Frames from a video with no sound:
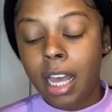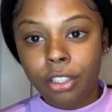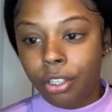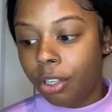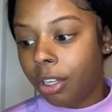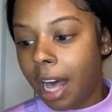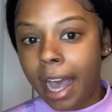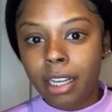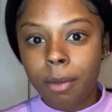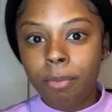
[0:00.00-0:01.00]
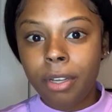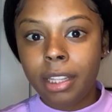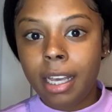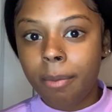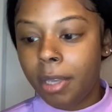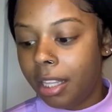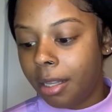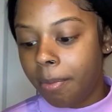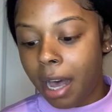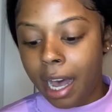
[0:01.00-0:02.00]
until I could put them in the
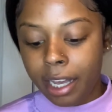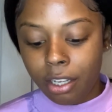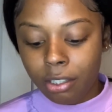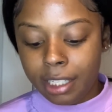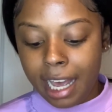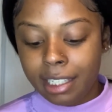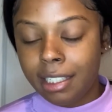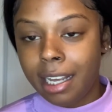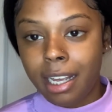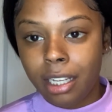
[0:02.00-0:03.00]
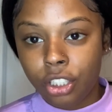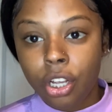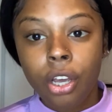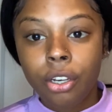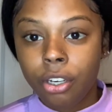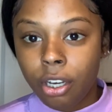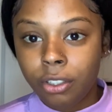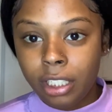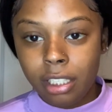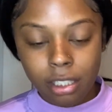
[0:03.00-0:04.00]
pile that says no
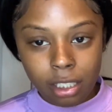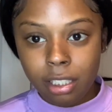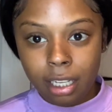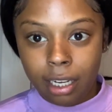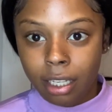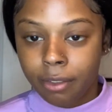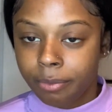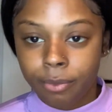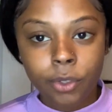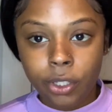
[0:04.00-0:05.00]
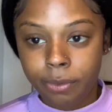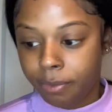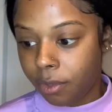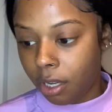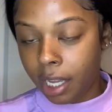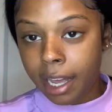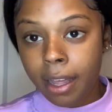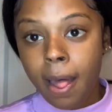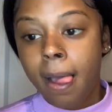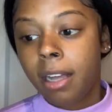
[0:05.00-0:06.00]
need to study. Okay,
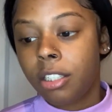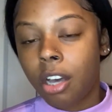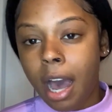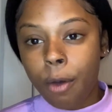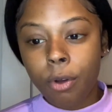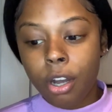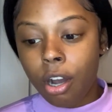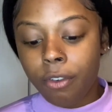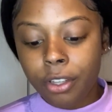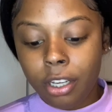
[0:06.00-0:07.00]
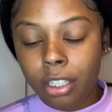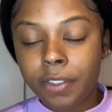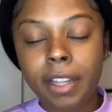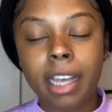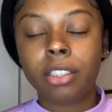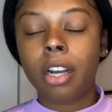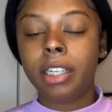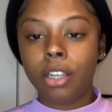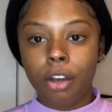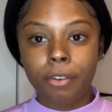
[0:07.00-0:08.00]
so So I would go over those
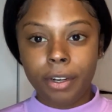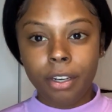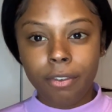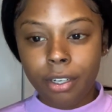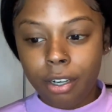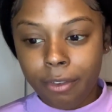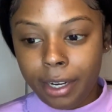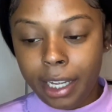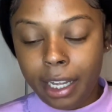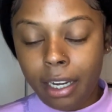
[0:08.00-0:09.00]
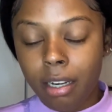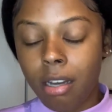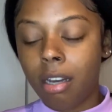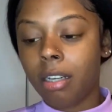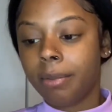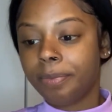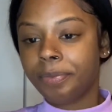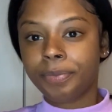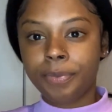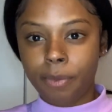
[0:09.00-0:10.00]
flashcards over and over and over again
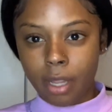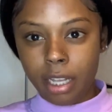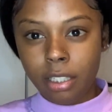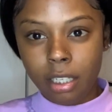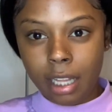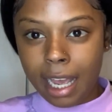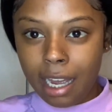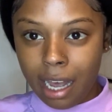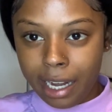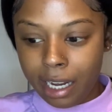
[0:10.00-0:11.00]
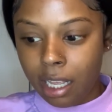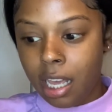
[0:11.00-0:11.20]
until I got it.